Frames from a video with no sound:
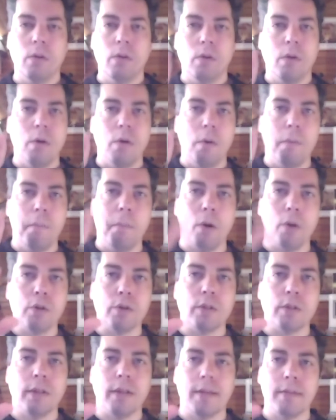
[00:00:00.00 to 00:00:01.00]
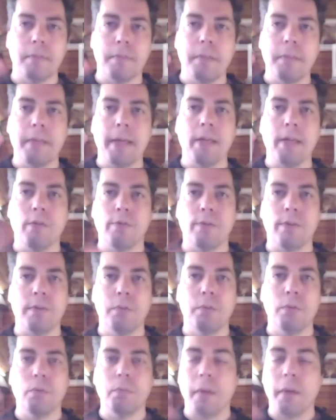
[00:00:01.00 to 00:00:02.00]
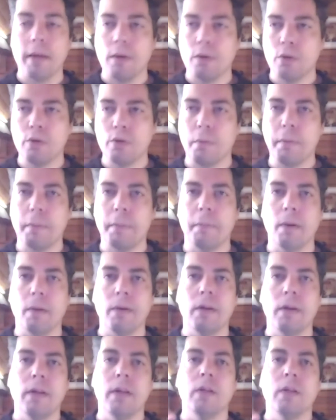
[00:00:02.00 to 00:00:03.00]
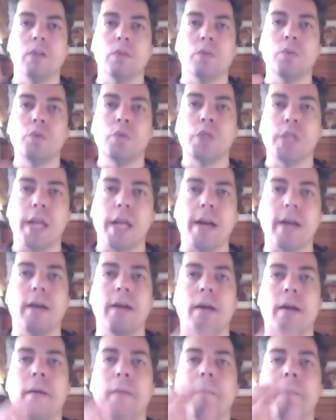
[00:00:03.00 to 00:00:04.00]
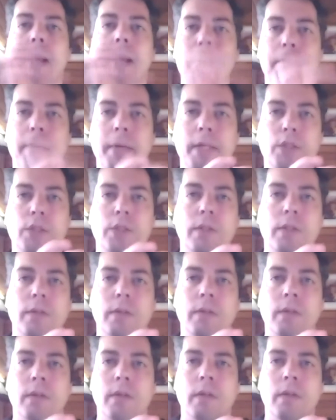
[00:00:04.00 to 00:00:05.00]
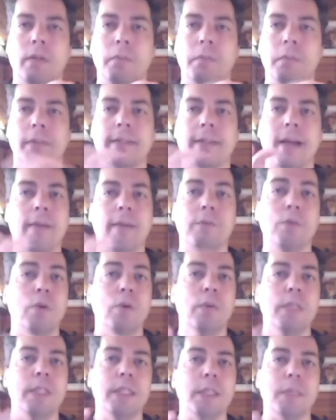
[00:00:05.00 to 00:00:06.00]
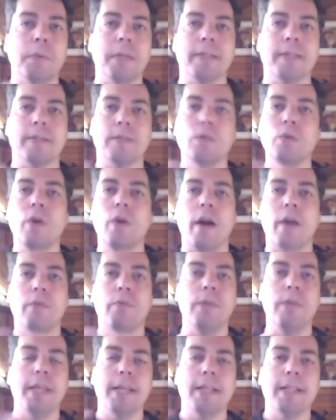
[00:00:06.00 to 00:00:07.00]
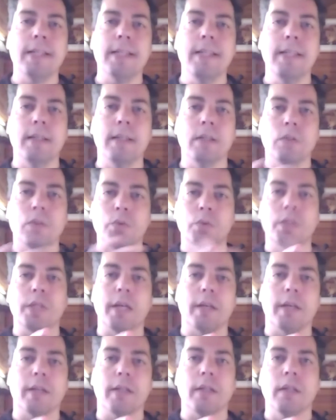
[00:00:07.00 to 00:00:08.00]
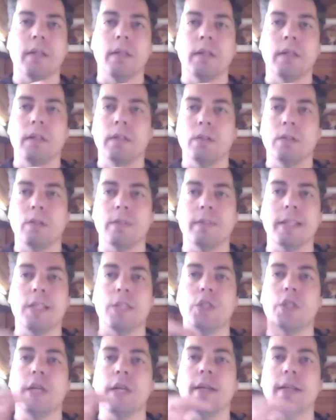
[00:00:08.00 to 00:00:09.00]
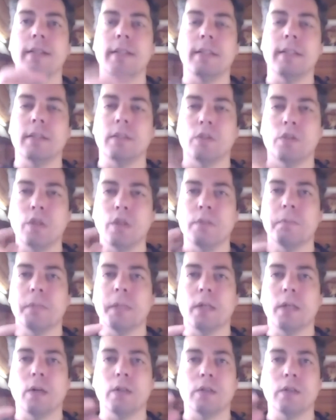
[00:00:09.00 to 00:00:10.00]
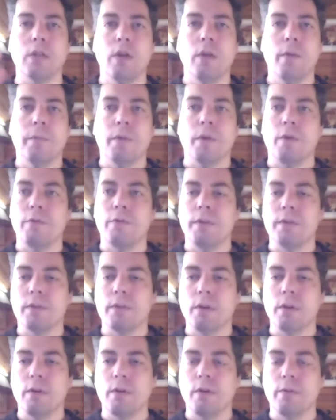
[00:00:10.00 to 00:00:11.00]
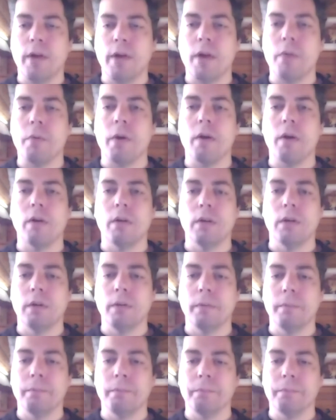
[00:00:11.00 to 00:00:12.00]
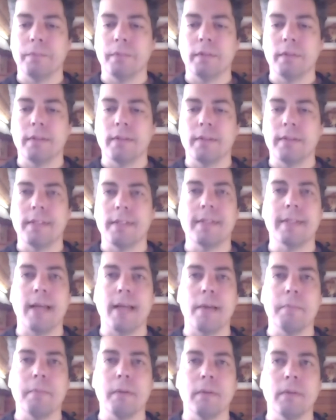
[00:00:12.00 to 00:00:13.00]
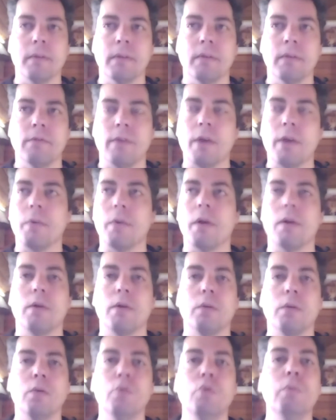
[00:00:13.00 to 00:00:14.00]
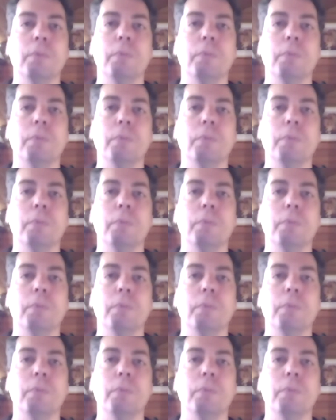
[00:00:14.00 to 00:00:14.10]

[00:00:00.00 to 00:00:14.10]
a post has been made on Facebook by other people to share my page. But they have no interest, no affiliate link to share it. So they shared it just because of this uh, viral um, system, viral uh, loop